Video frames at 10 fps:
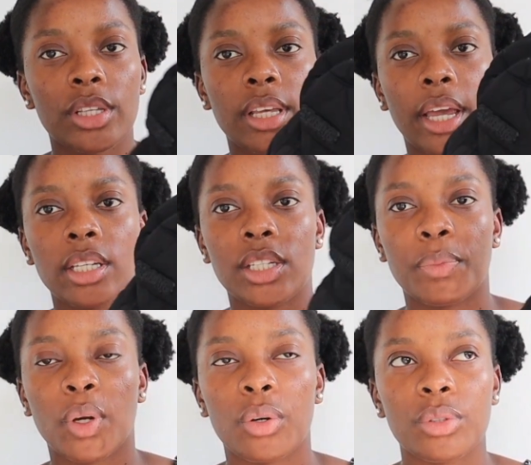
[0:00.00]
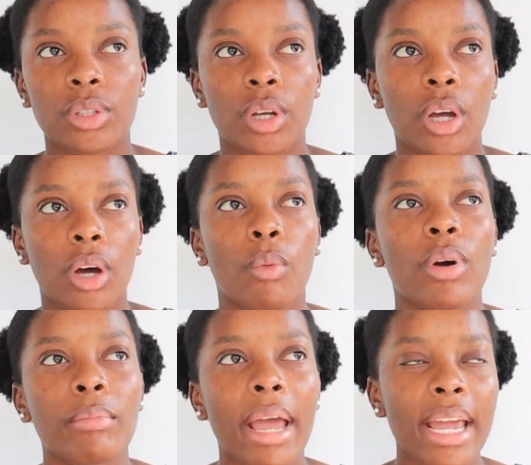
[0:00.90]
this hat is because
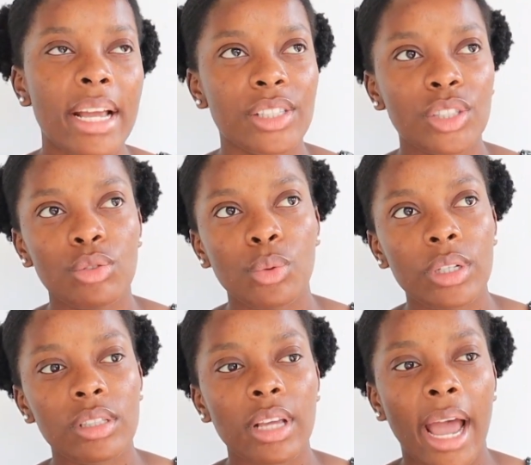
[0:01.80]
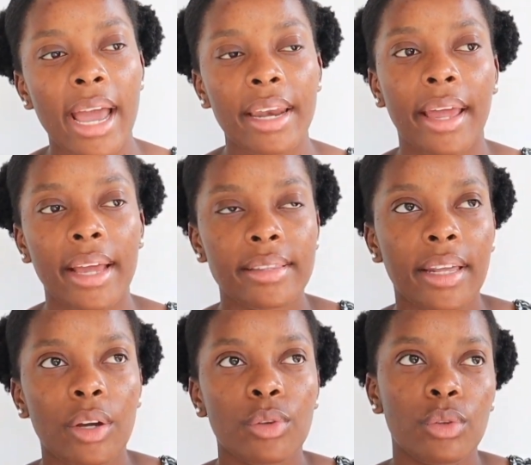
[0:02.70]
when my hair is in twists, I had a hat
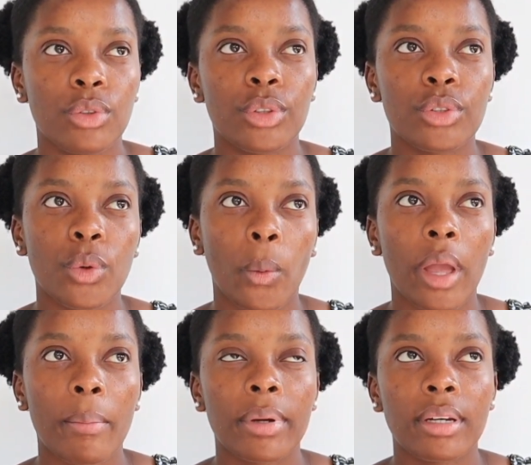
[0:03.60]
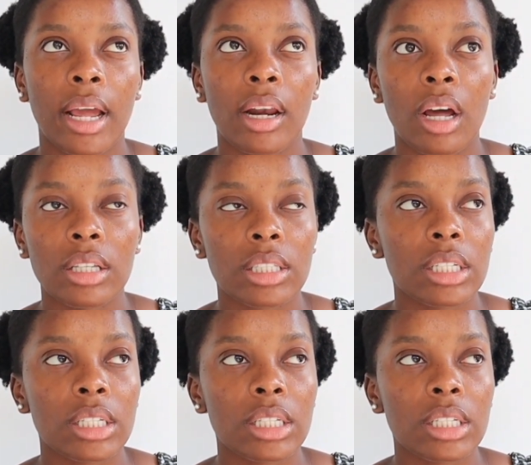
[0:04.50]
that I used to wear, but I lost